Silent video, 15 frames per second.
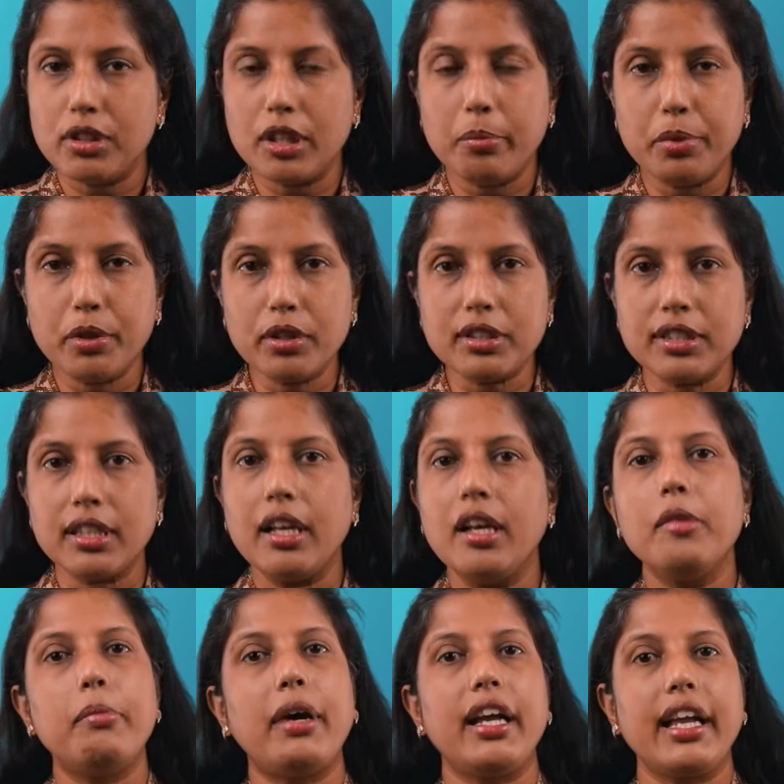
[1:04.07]
to the books
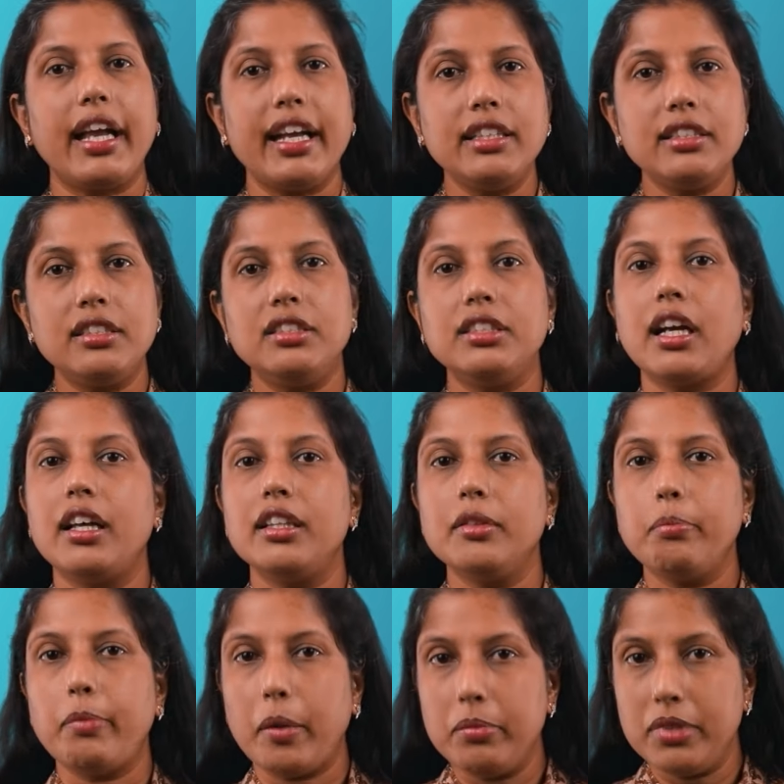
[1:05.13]
by S.
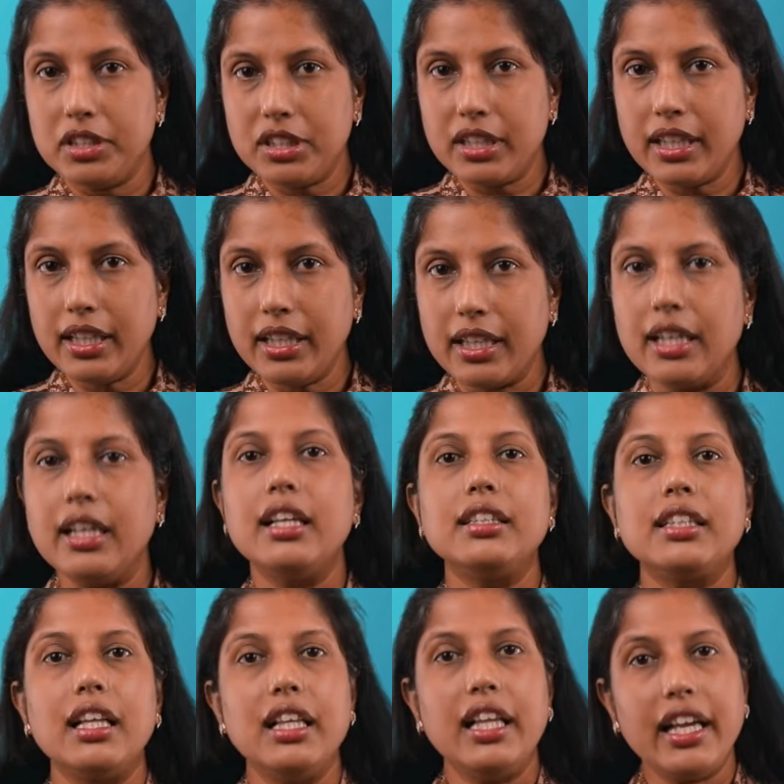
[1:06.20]
Chand Publishing,
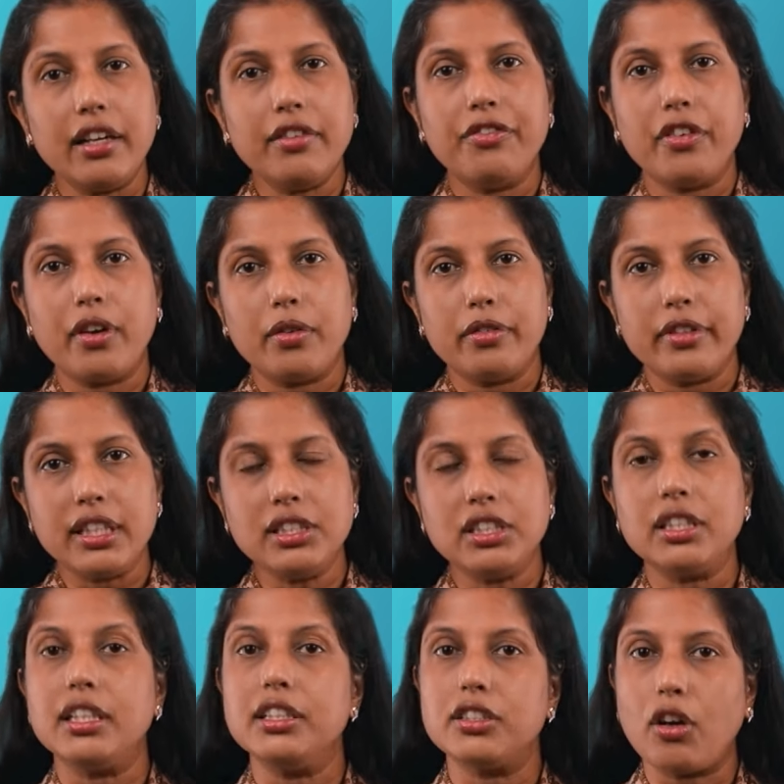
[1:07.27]
the link for which
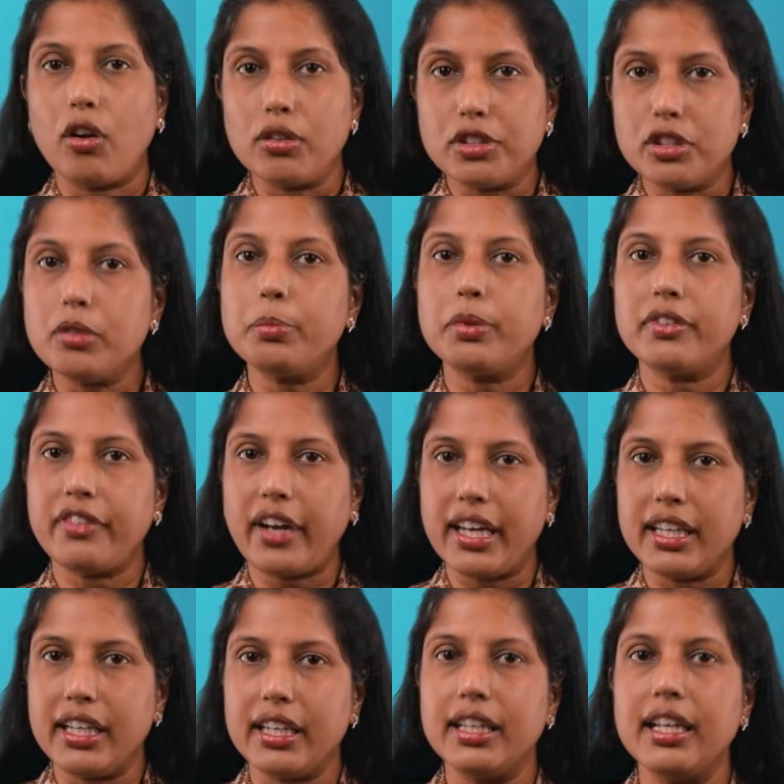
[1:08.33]
is also
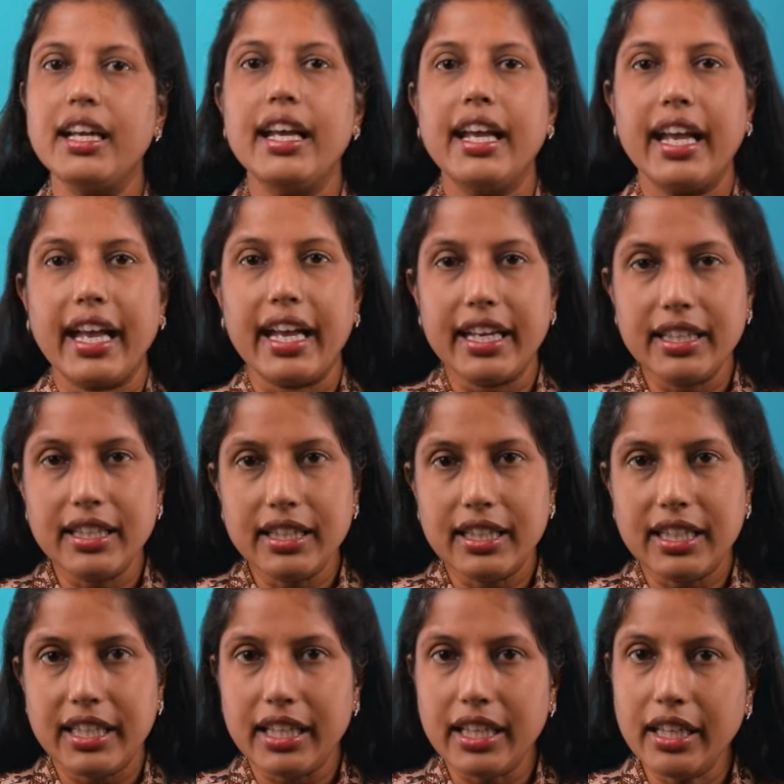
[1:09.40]
provided
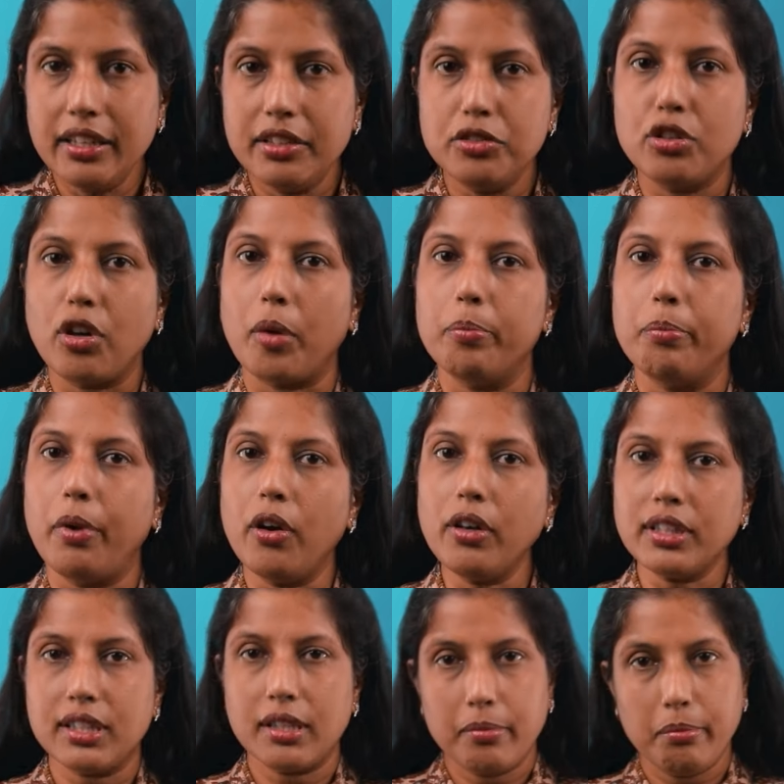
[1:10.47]
in the drop
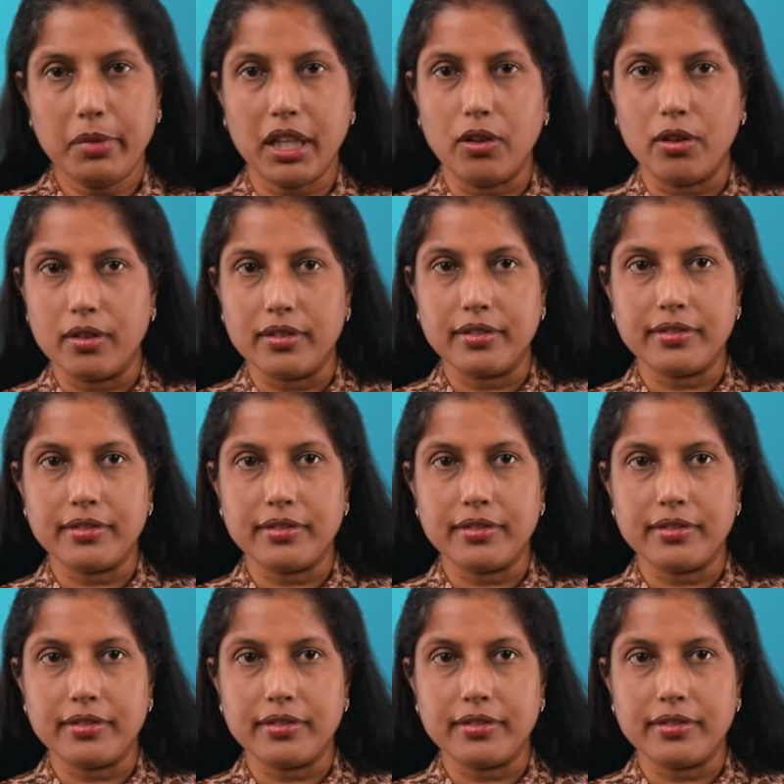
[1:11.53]
box below.